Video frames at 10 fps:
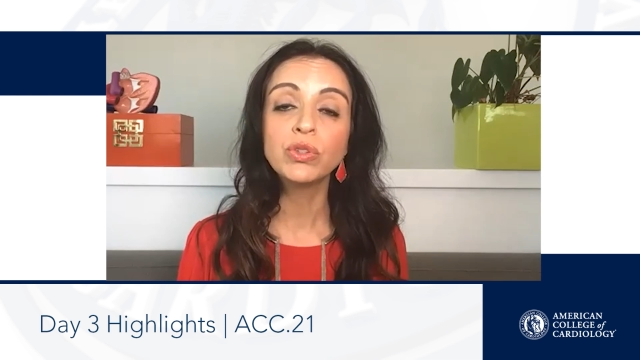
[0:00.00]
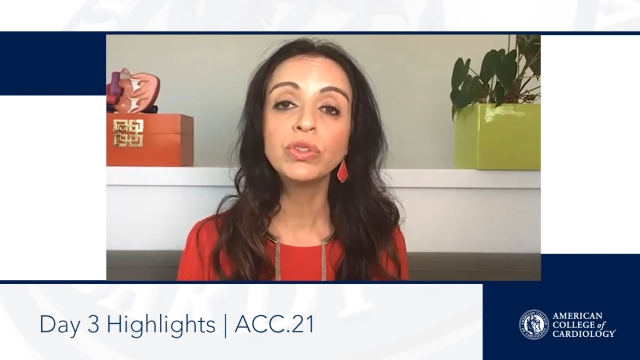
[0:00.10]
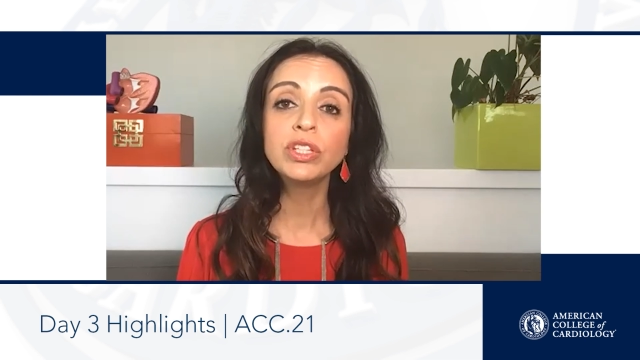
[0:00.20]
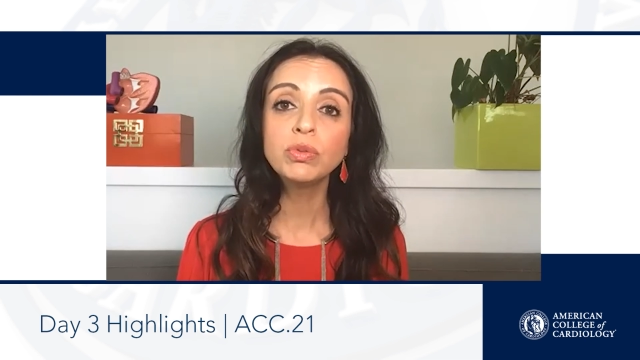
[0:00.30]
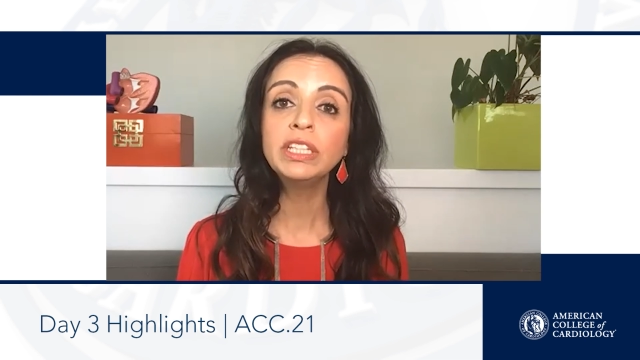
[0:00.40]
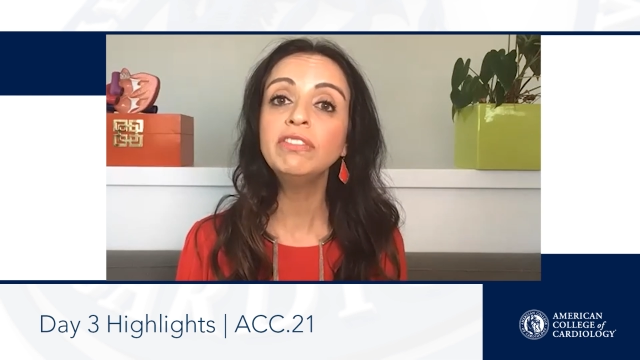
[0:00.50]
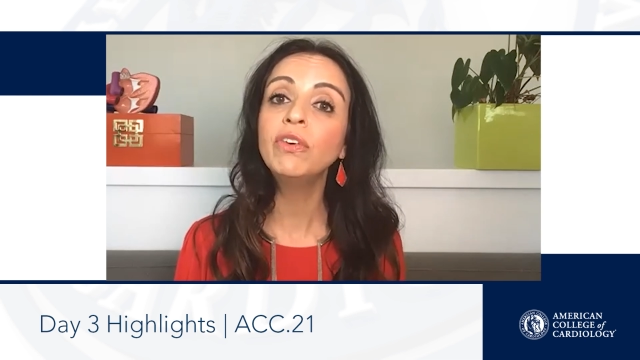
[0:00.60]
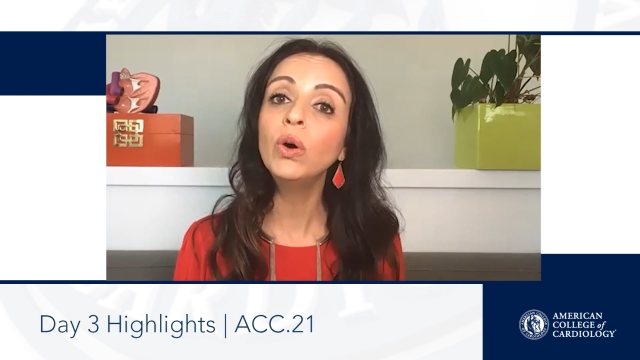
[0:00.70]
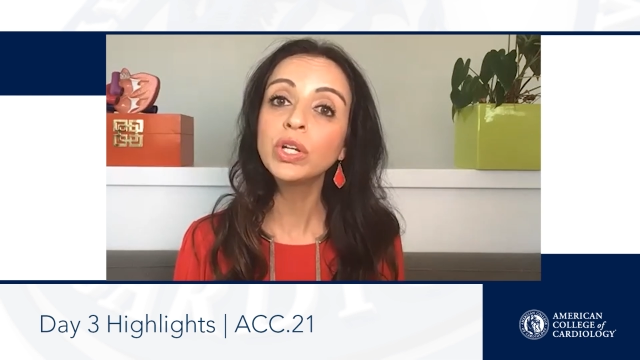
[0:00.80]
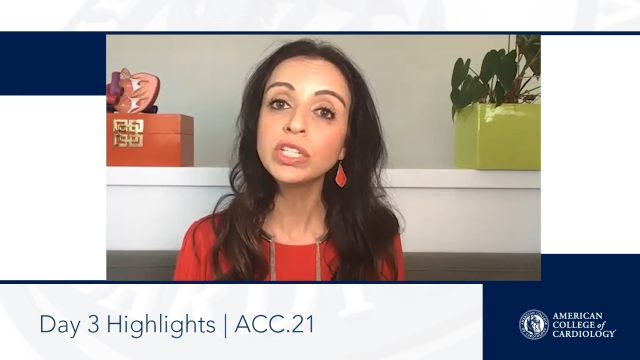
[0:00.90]
So, this really
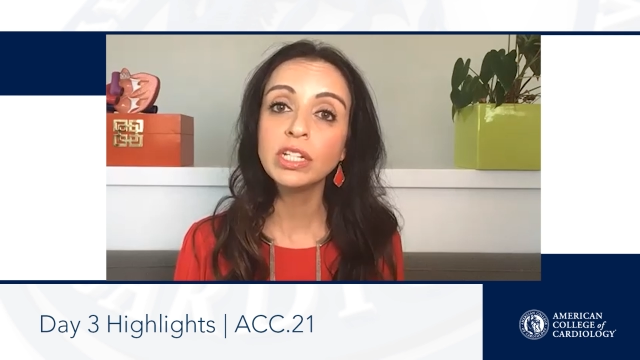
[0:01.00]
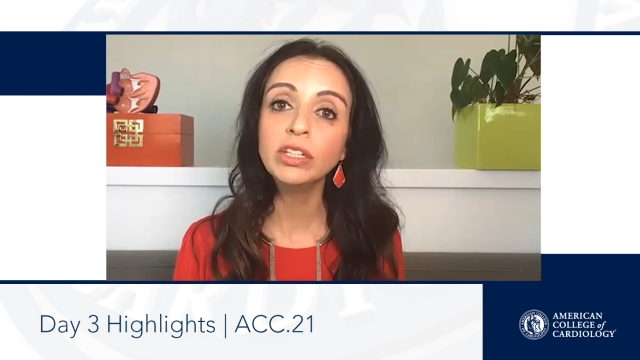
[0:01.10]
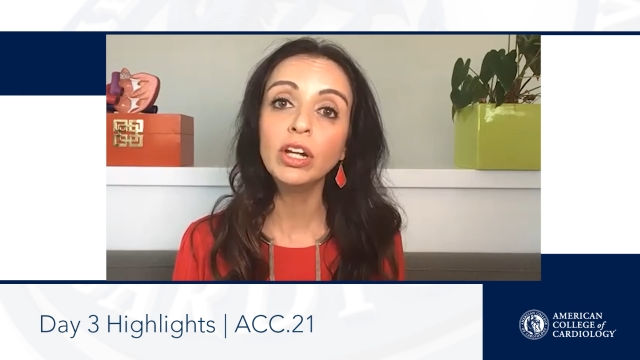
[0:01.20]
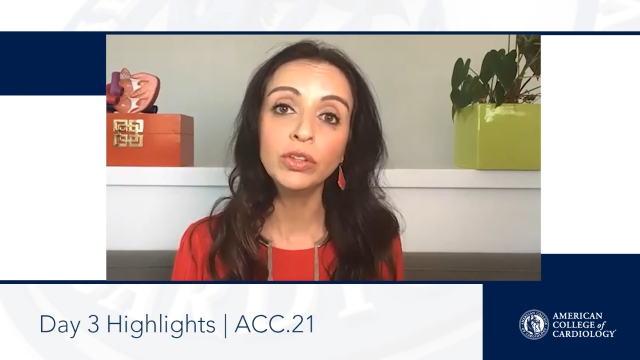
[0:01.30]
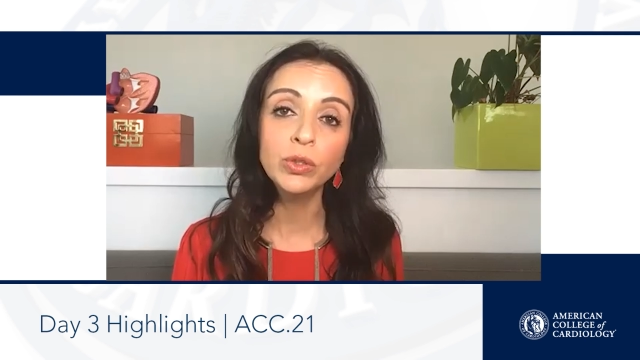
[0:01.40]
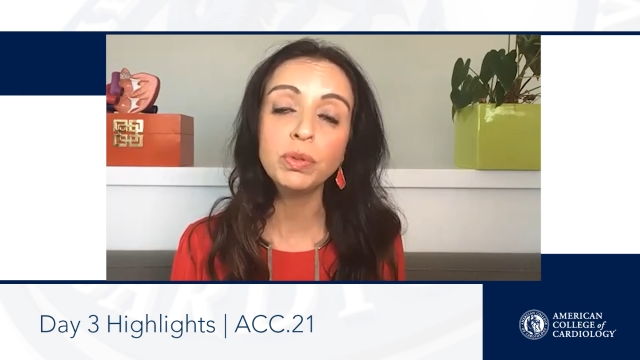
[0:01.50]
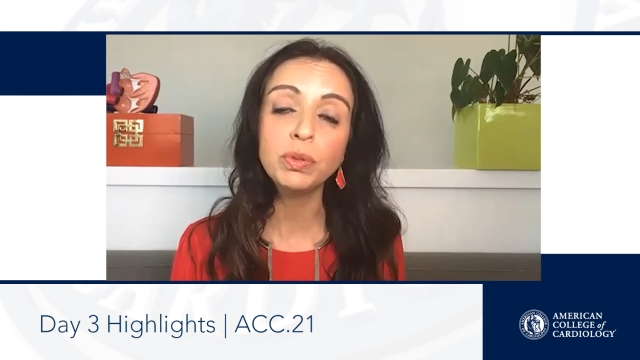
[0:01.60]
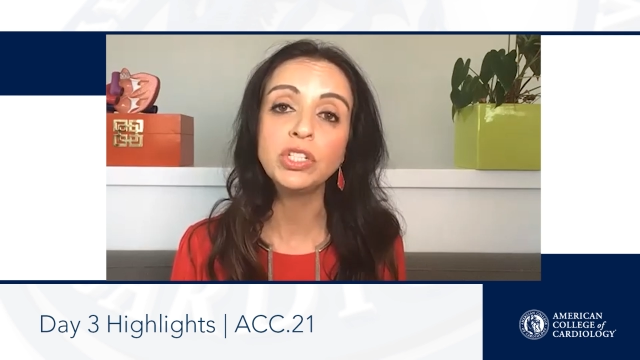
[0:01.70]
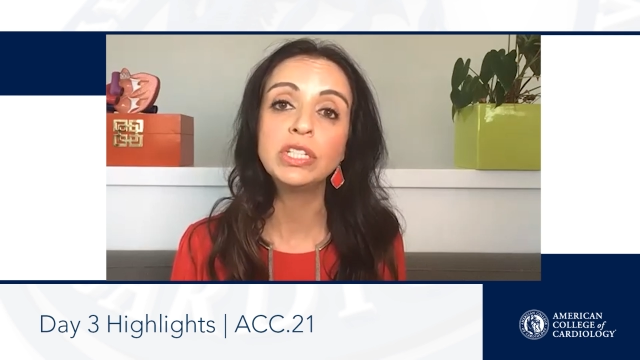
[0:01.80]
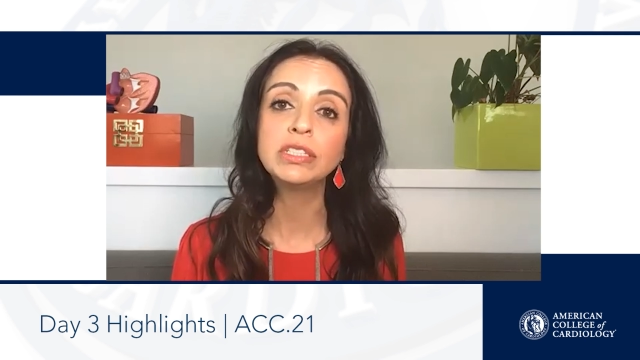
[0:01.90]
focused in on those
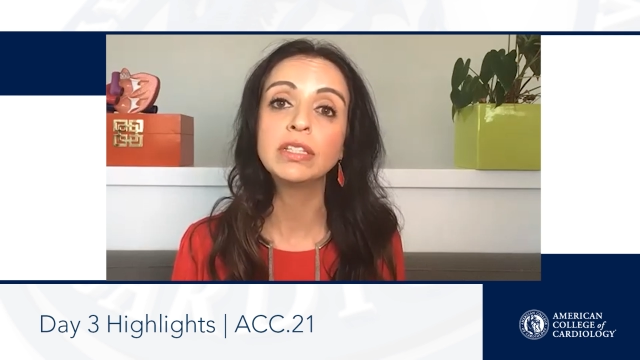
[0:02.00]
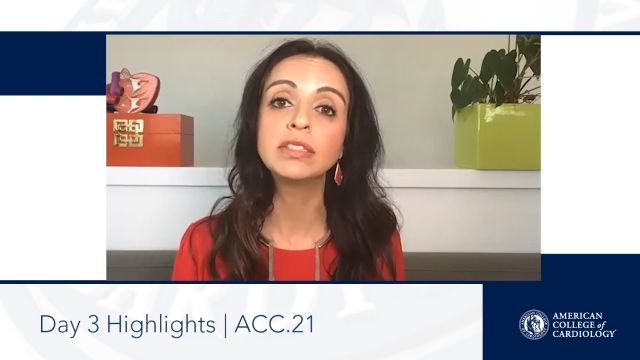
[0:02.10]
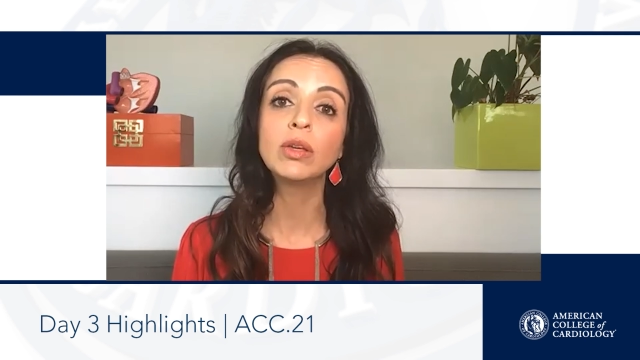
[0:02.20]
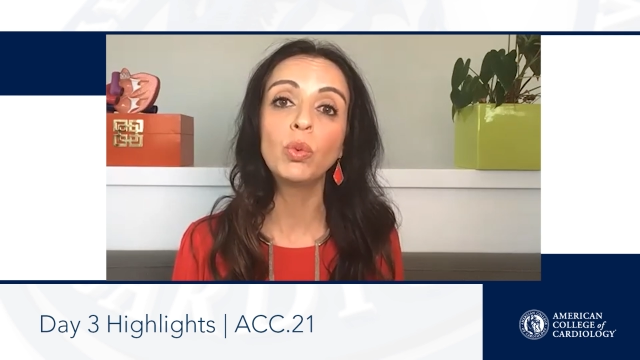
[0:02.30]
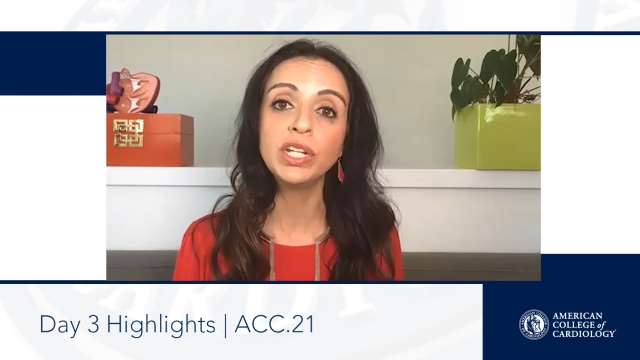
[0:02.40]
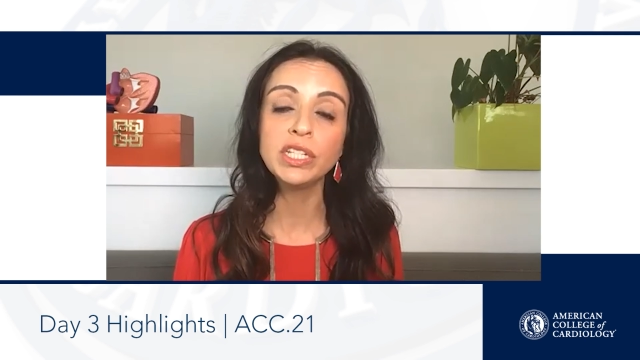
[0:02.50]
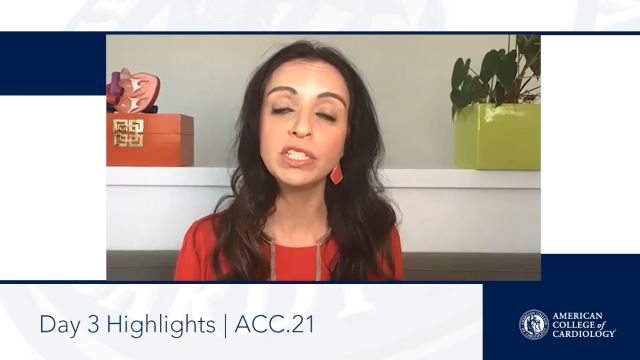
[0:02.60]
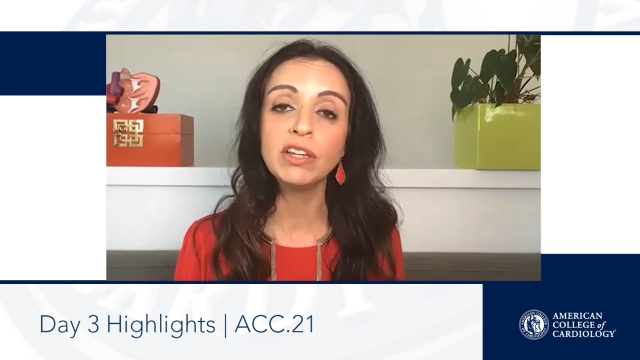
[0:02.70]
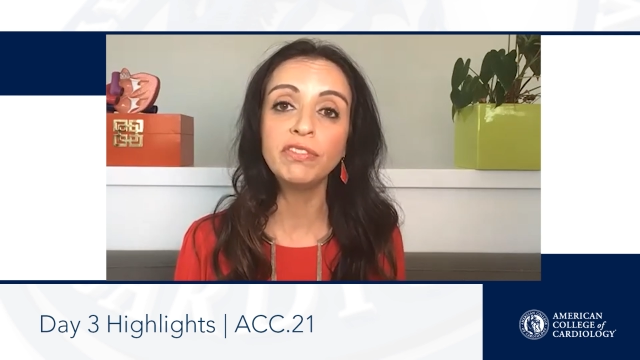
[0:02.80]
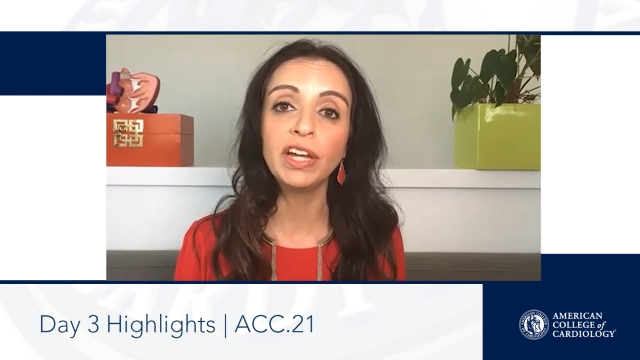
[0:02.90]
patients and said, what
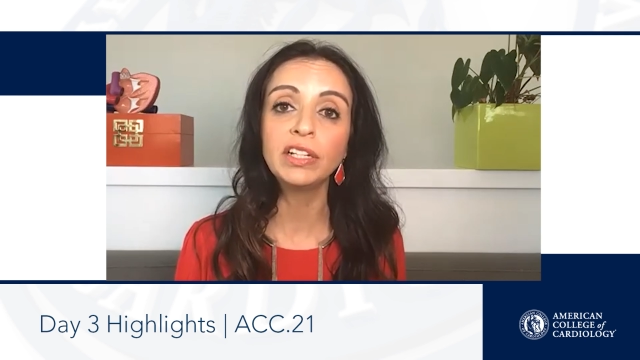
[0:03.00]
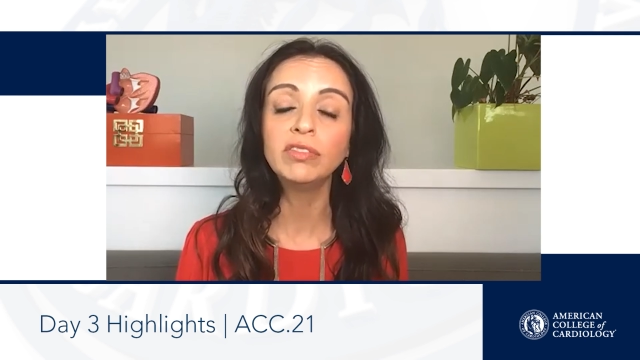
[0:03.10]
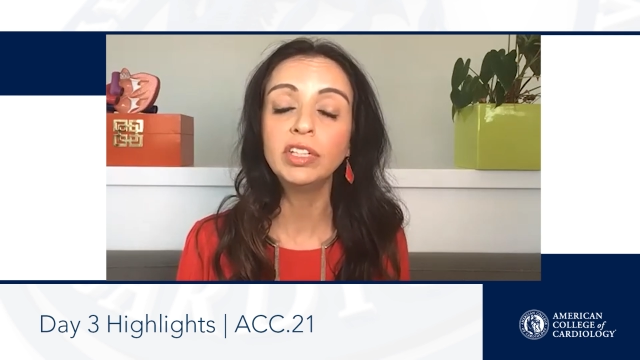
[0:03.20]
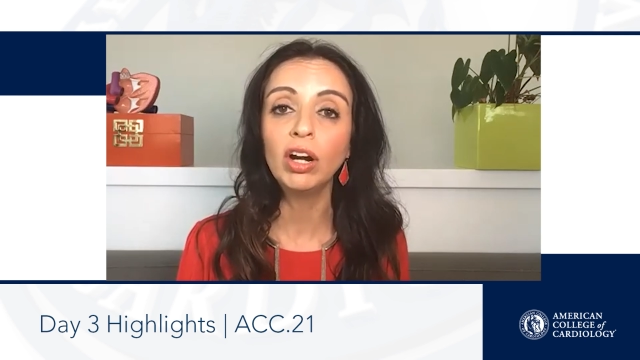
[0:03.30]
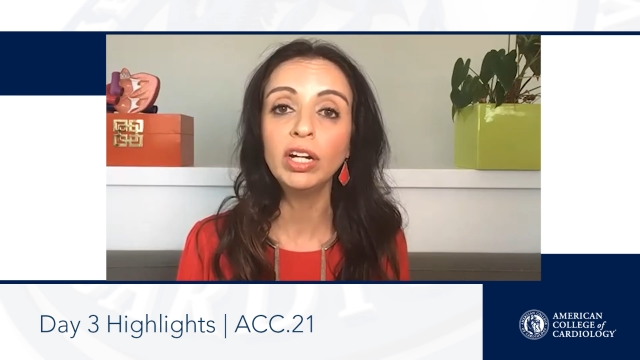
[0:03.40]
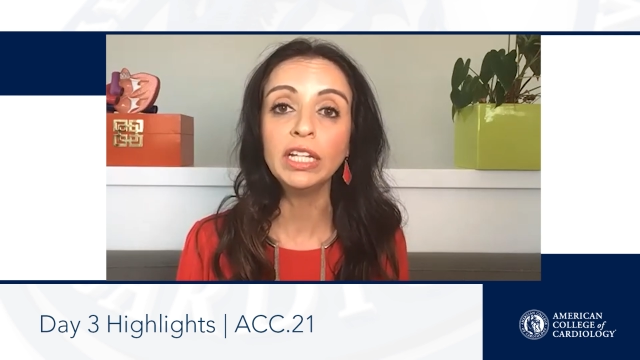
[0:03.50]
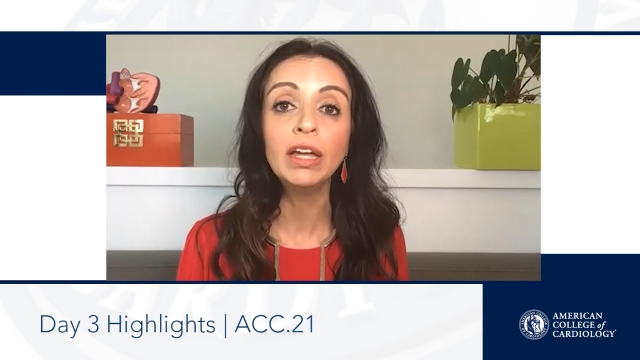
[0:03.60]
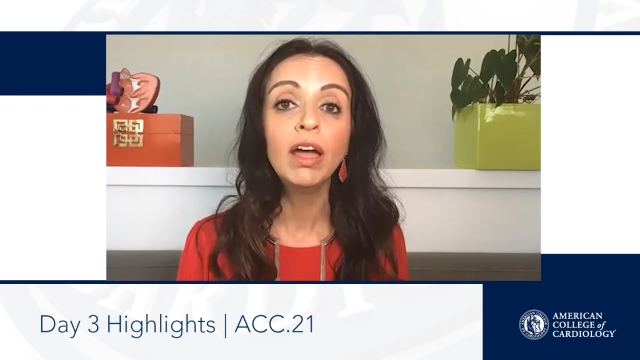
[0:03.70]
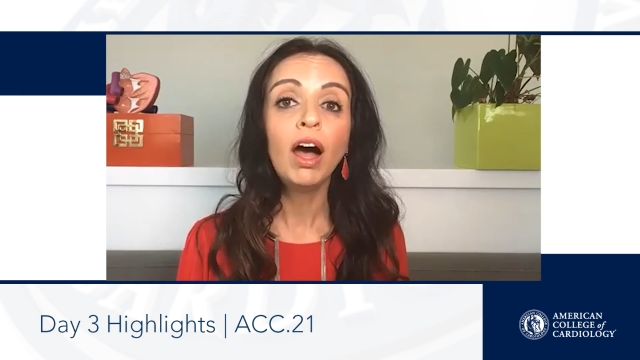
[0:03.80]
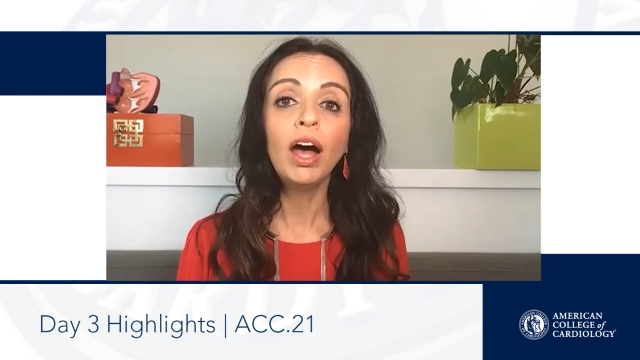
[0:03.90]
is the effect of an ARNI